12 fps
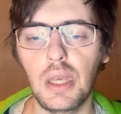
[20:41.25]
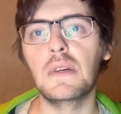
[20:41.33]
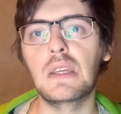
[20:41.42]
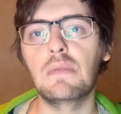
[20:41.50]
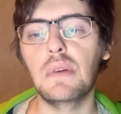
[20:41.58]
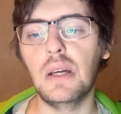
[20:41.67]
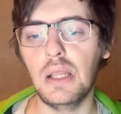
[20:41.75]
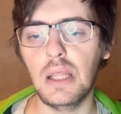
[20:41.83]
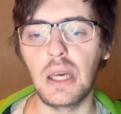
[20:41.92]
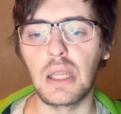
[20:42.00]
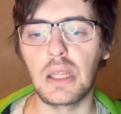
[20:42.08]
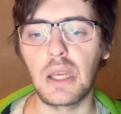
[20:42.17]

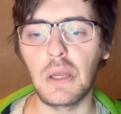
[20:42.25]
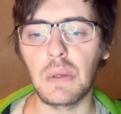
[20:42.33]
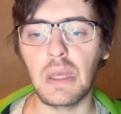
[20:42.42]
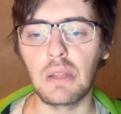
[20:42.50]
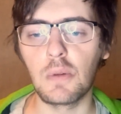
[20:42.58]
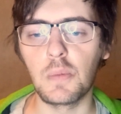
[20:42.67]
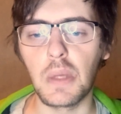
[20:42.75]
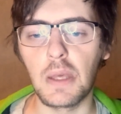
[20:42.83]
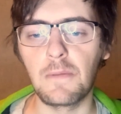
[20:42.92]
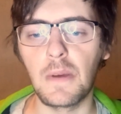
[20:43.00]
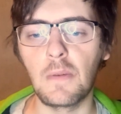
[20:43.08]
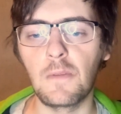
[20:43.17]
Overall, I thought it will
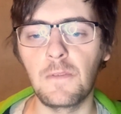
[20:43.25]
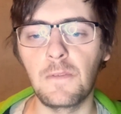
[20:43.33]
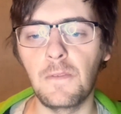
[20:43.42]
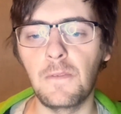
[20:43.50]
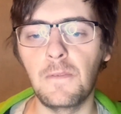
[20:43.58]
be even